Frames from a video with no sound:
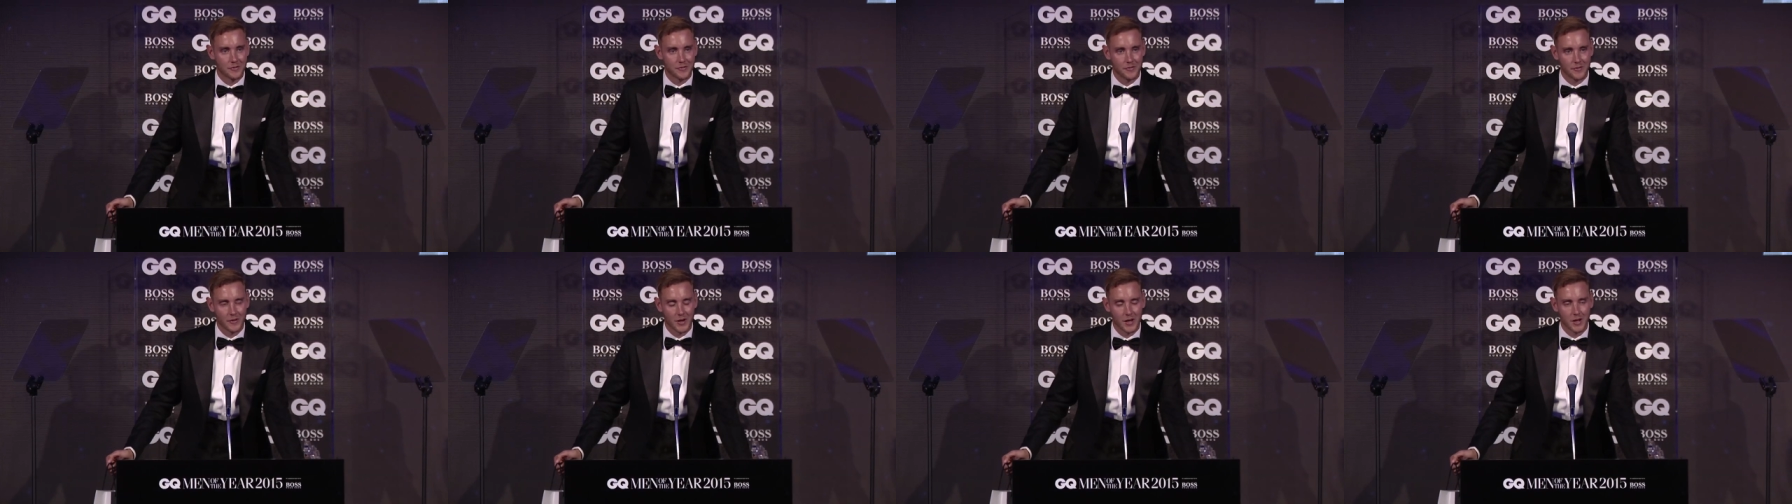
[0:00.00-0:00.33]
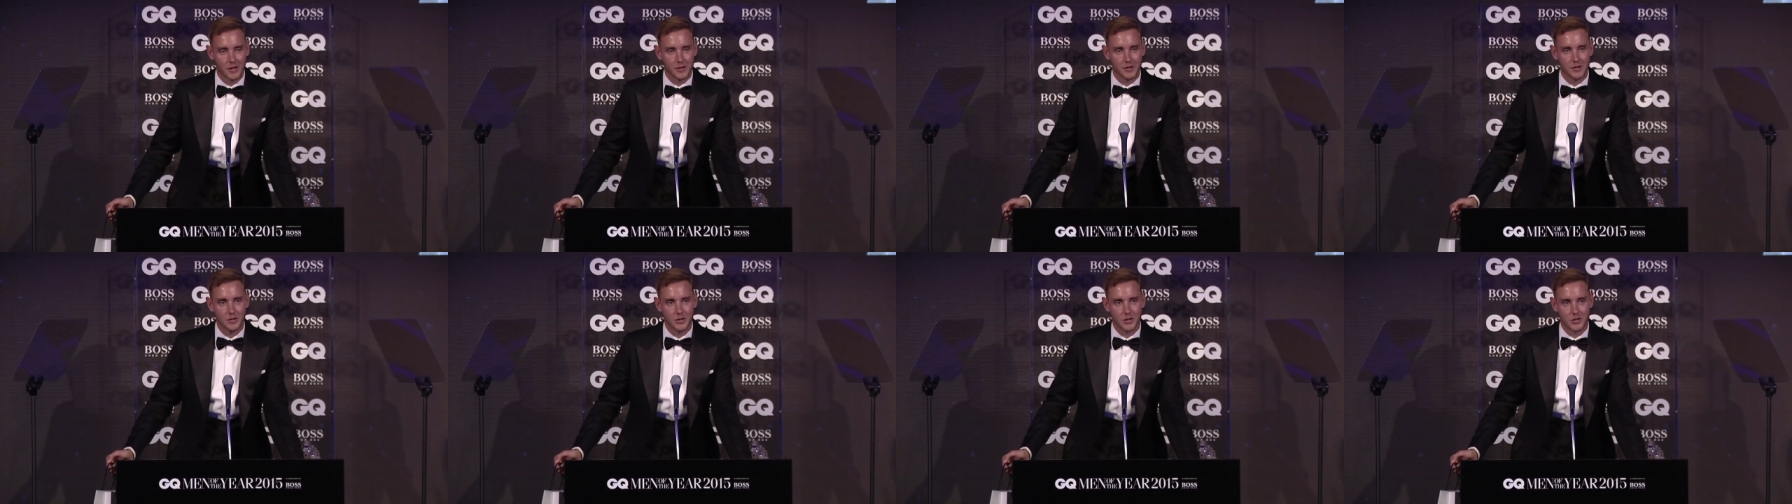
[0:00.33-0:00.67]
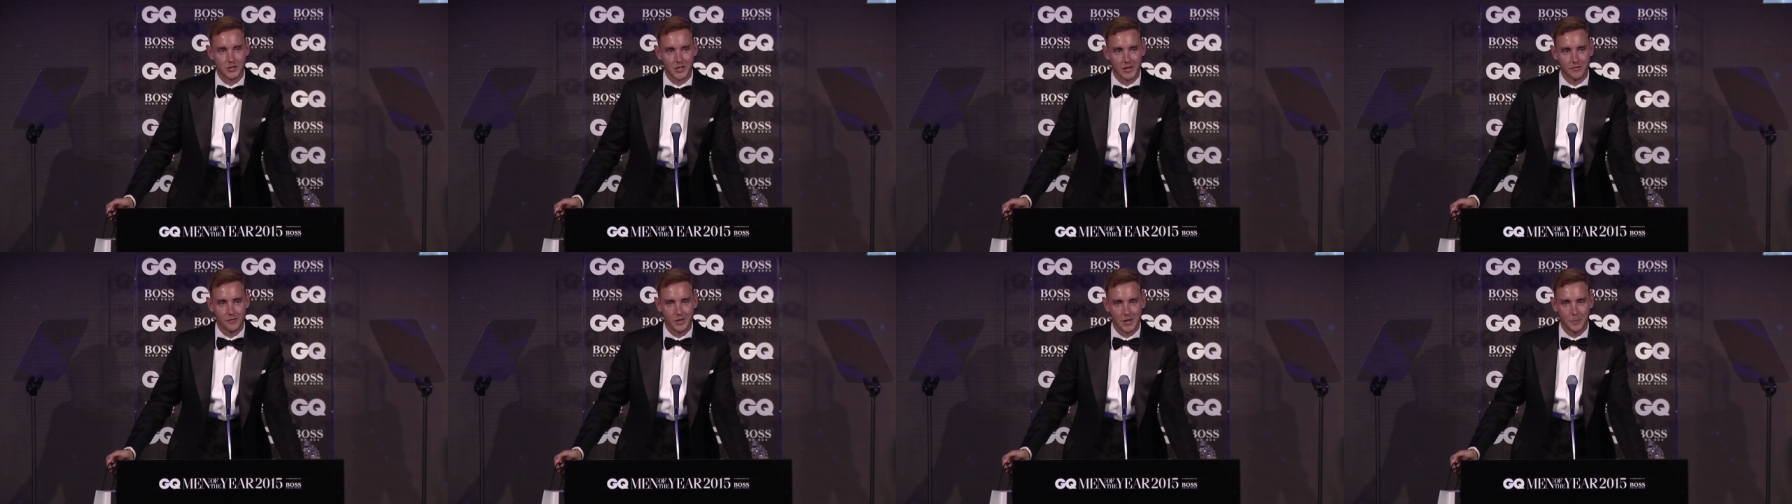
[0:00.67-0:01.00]
fun, you
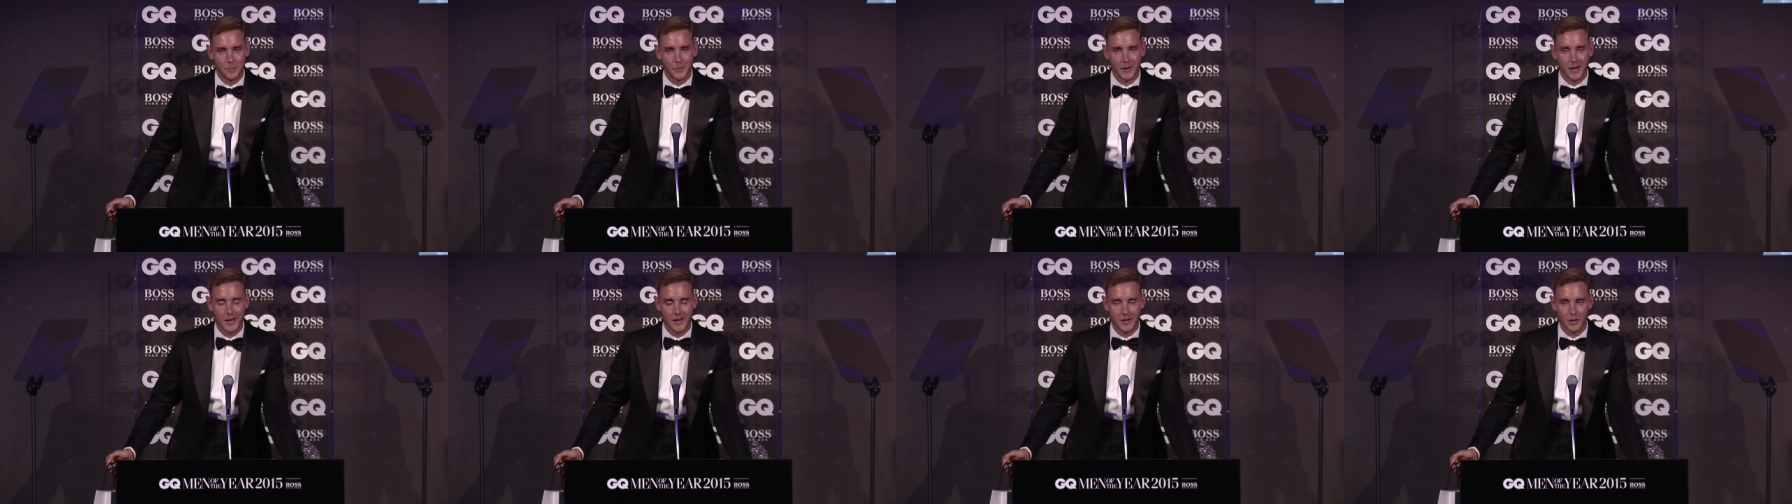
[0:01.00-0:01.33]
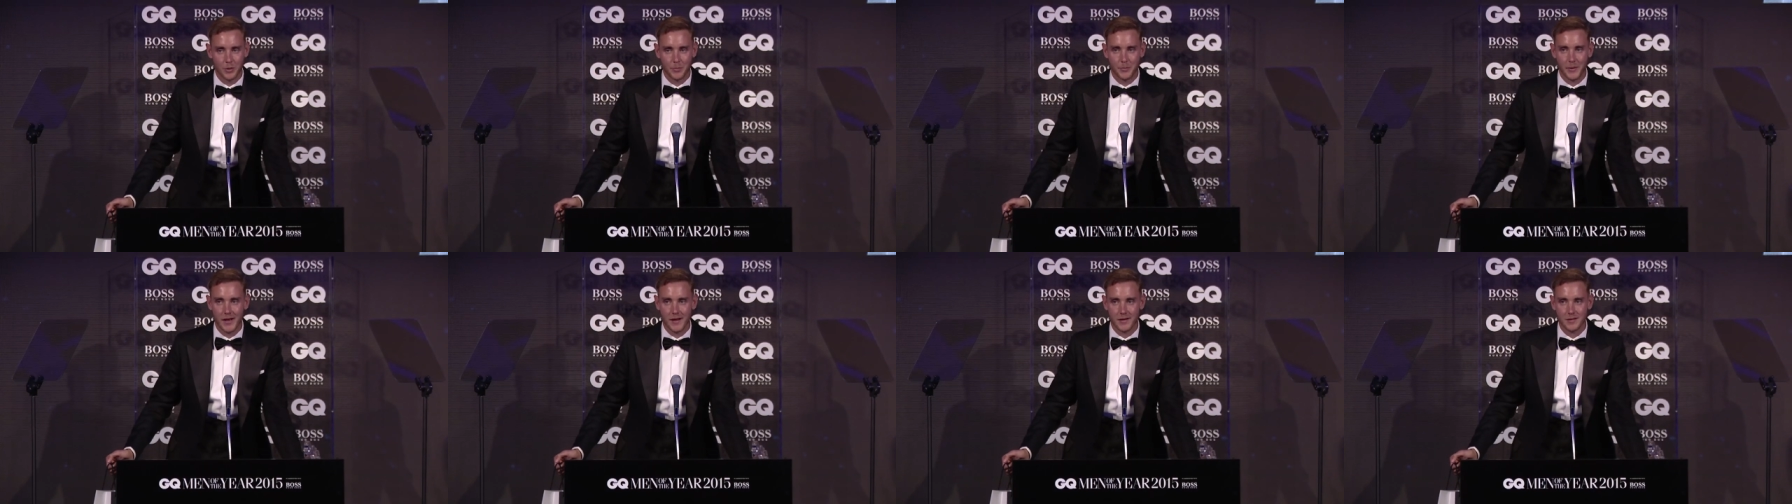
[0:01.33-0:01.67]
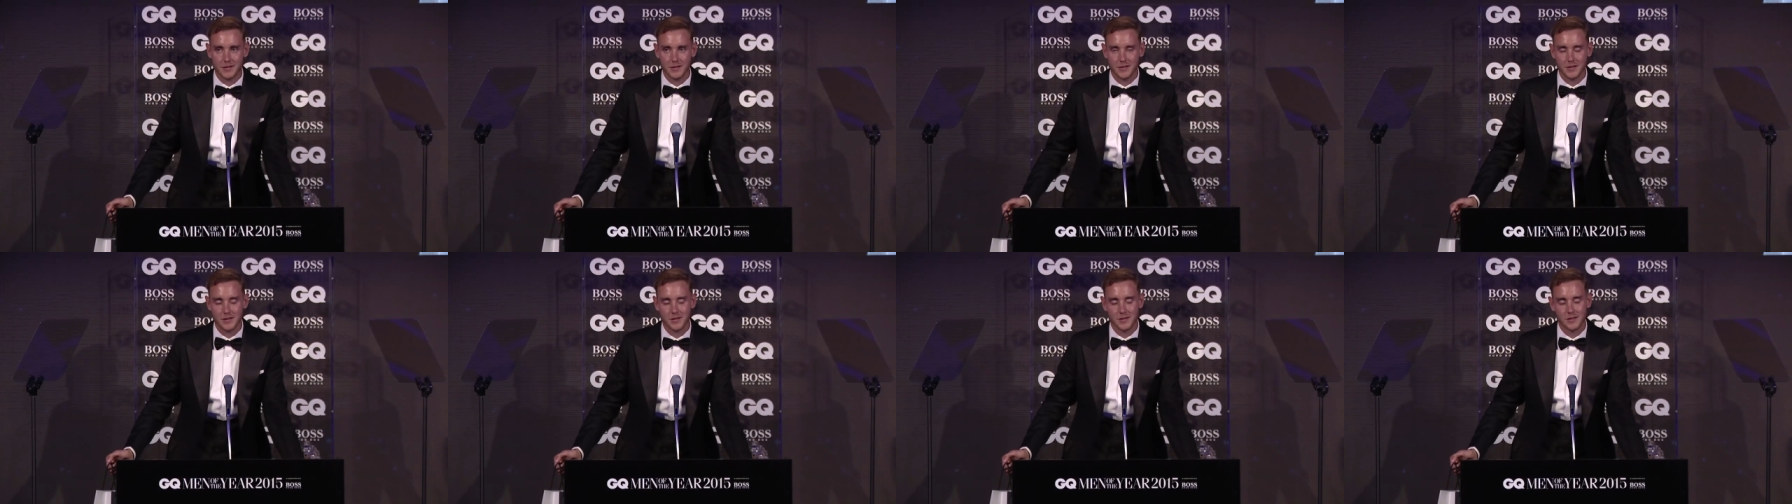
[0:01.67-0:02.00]
generally play at your
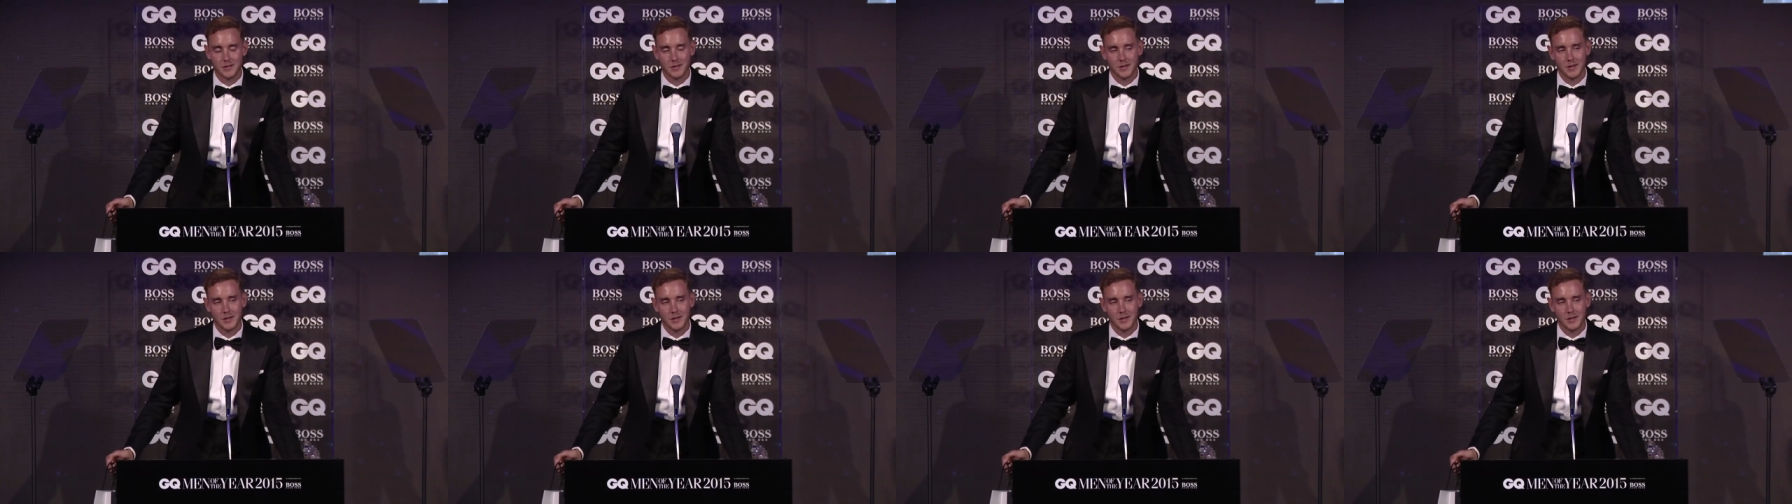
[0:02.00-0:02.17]
best.